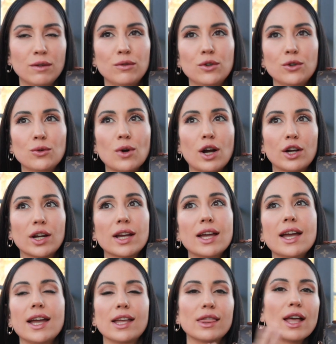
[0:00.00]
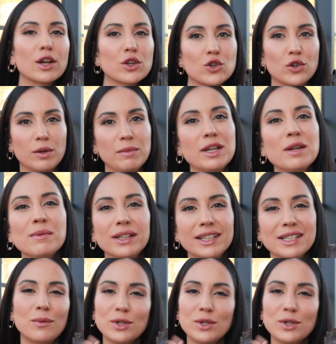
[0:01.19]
if you are a luxury minimalist,